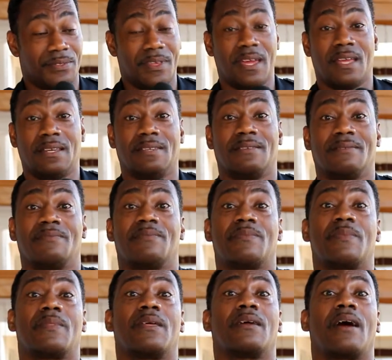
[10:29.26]
then
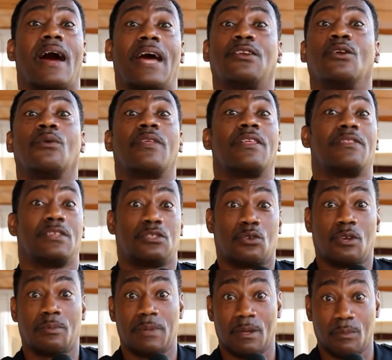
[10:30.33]
I know that there's
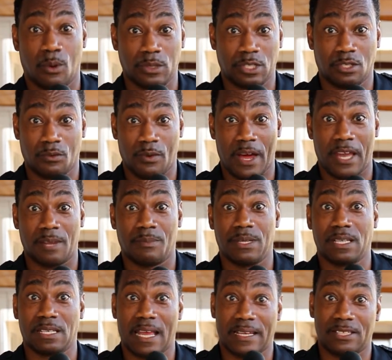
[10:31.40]
going to be emotions around it,
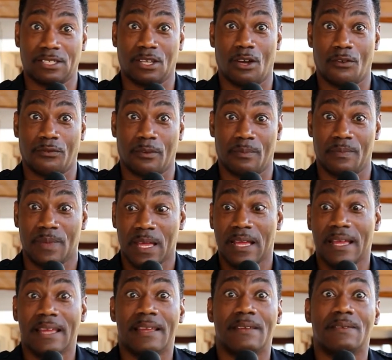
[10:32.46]
because I can tell from
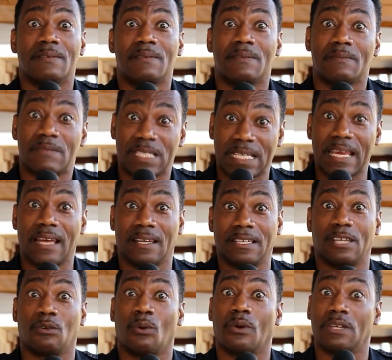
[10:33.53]

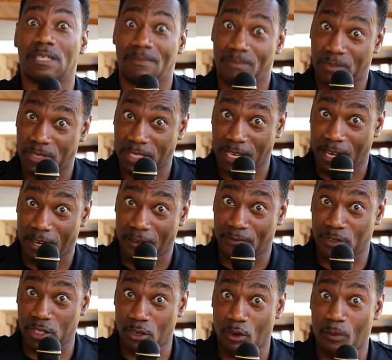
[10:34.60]
scaling it on a scale
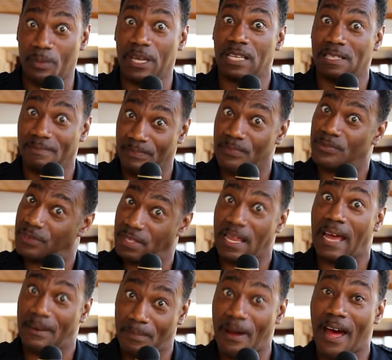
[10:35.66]
of 0 being
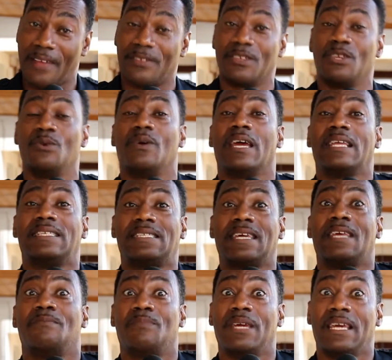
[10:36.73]
not bothering you and
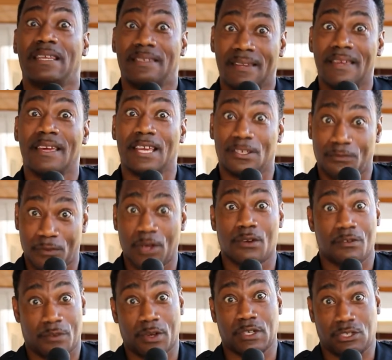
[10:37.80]
10 being is
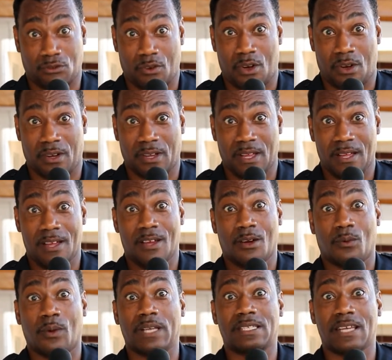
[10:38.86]
very, very strong.
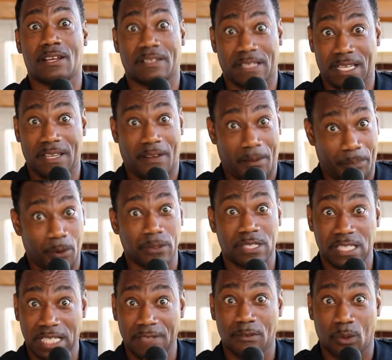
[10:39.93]
Once a
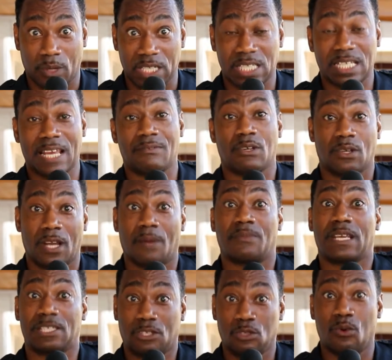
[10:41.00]
person's even on the 7 and up,
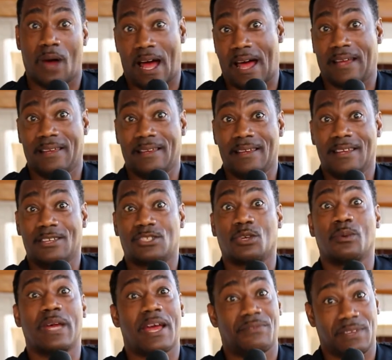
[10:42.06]
that's too high.
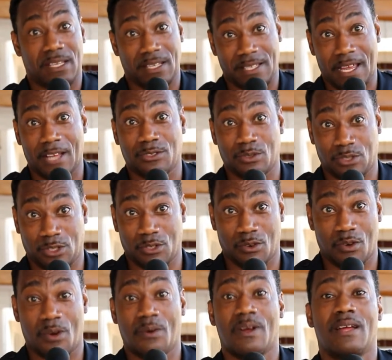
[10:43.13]
So we have to get it down to a
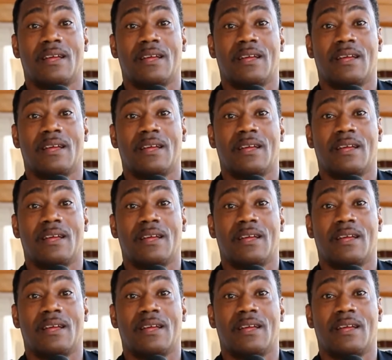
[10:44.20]
0.